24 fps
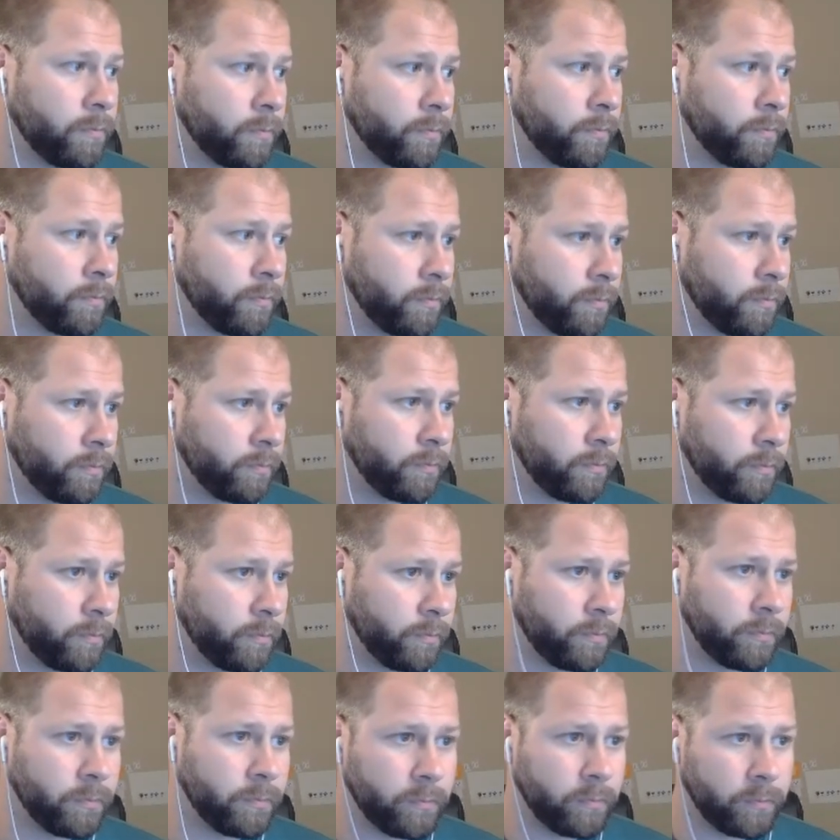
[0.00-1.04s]

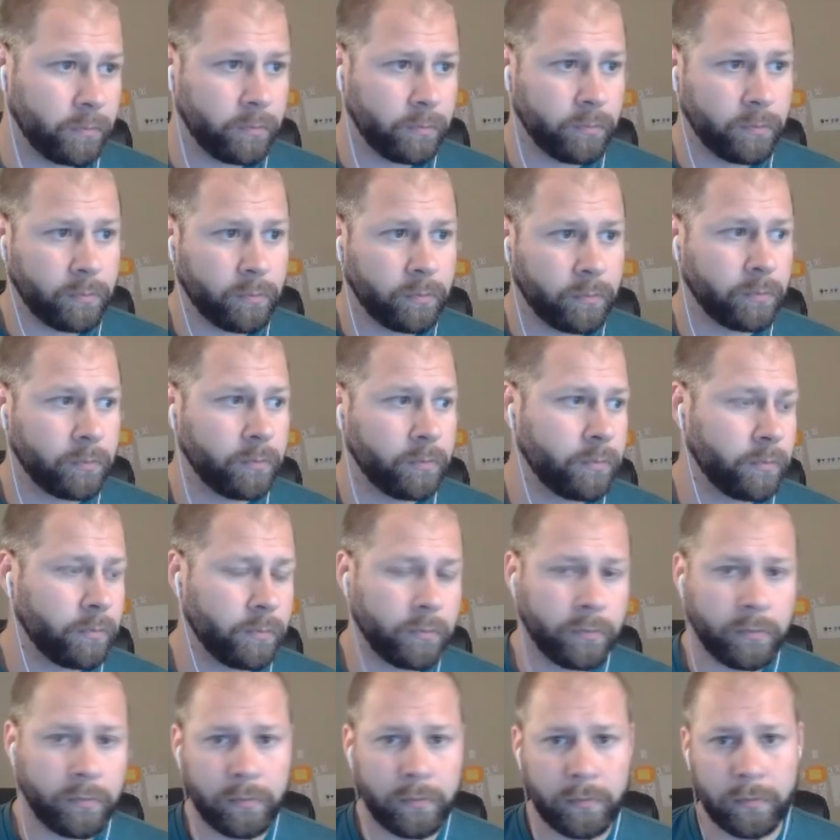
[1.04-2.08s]

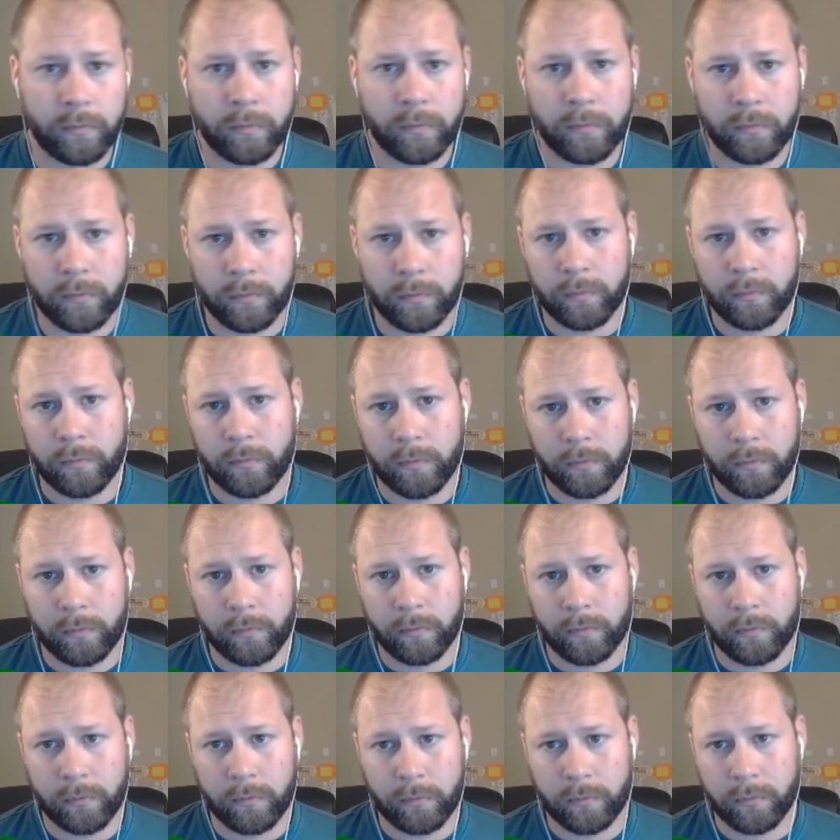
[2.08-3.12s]

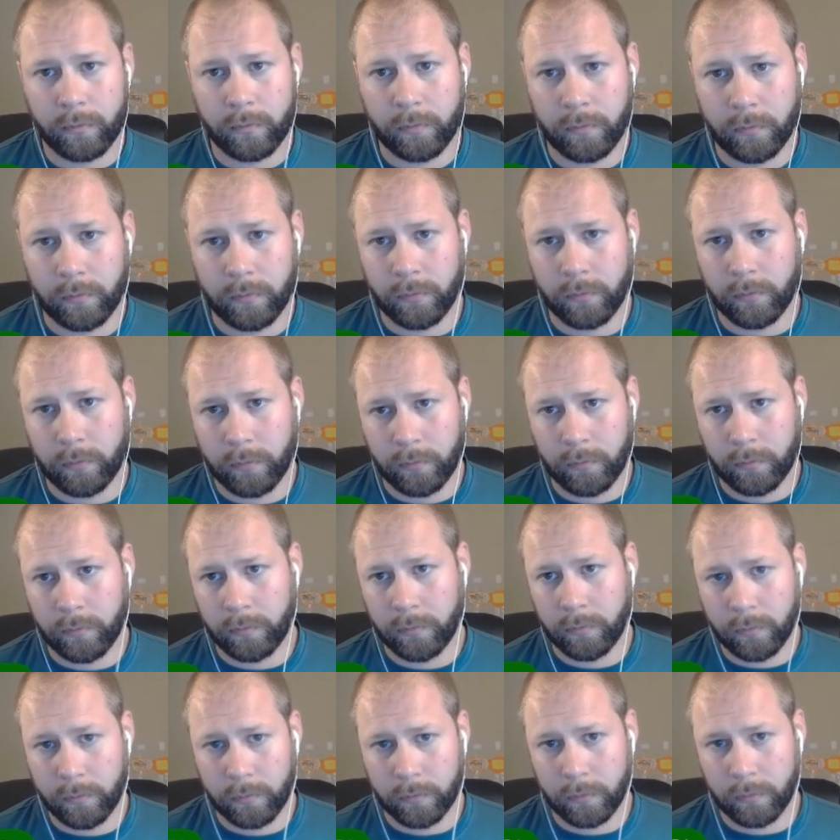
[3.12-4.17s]

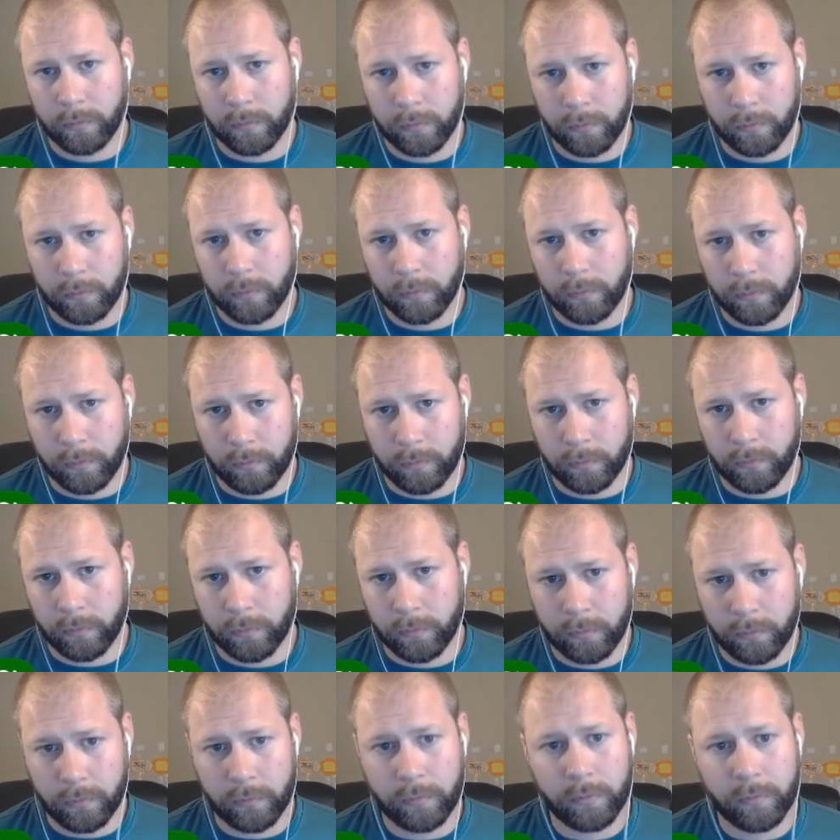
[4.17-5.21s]

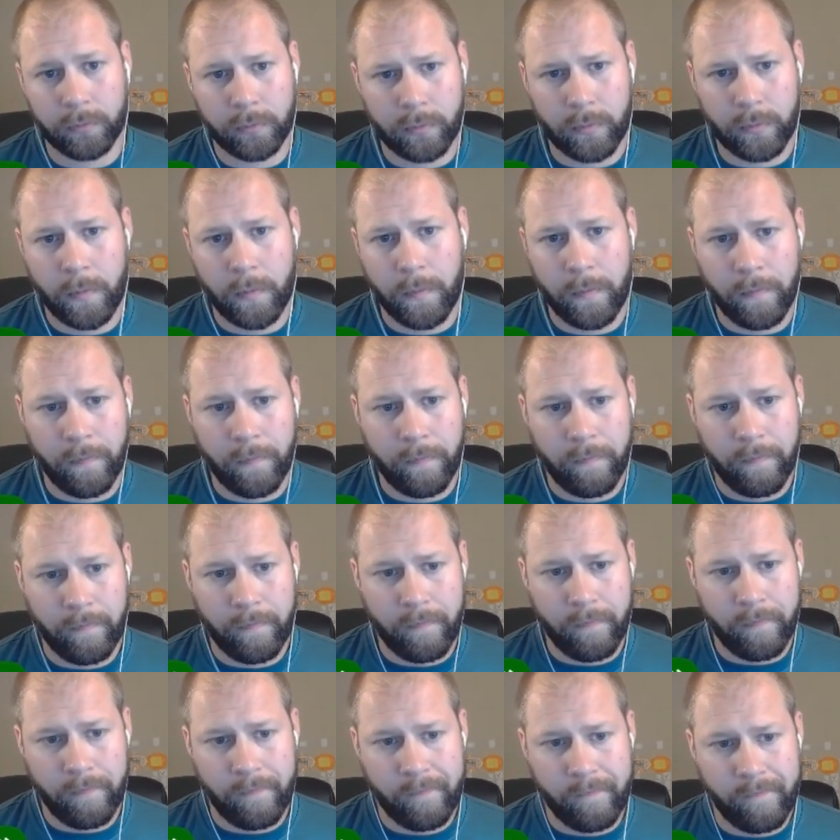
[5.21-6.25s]

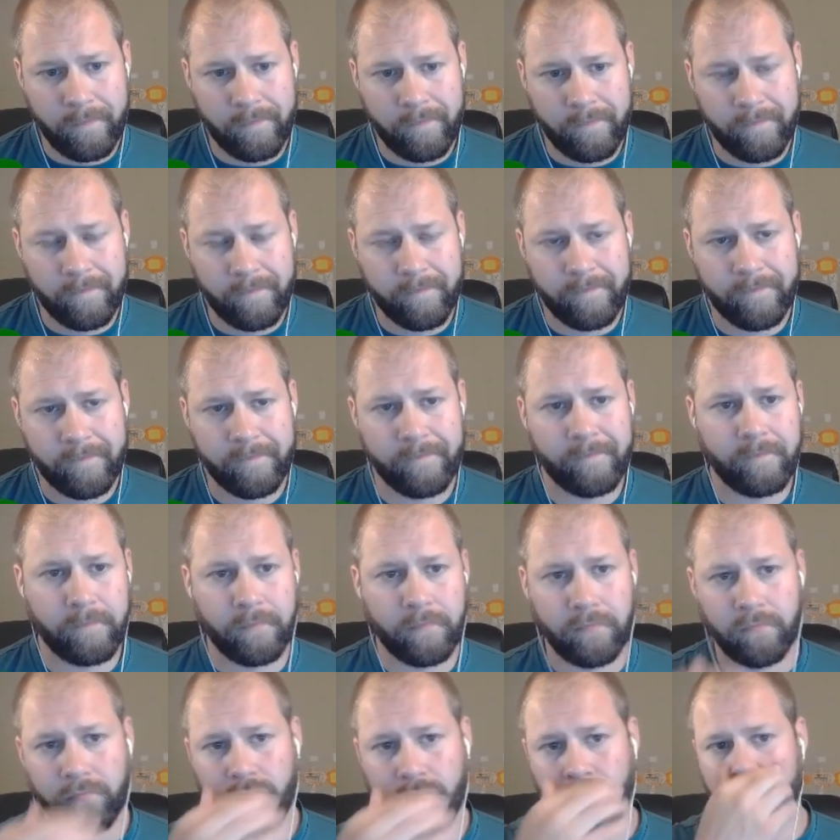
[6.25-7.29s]

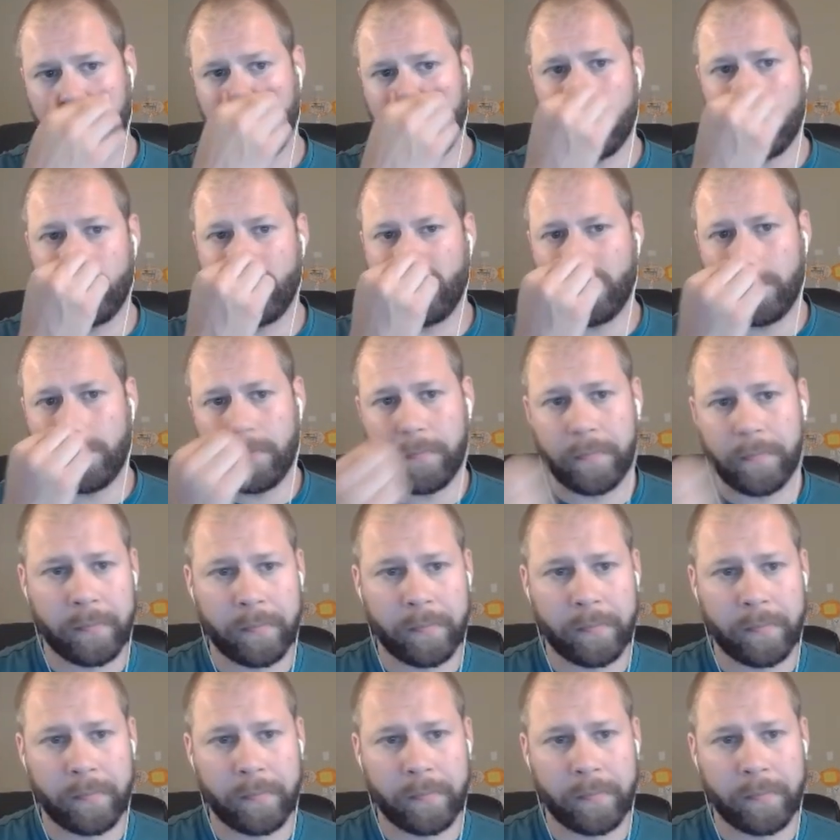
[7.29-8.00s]
(silent)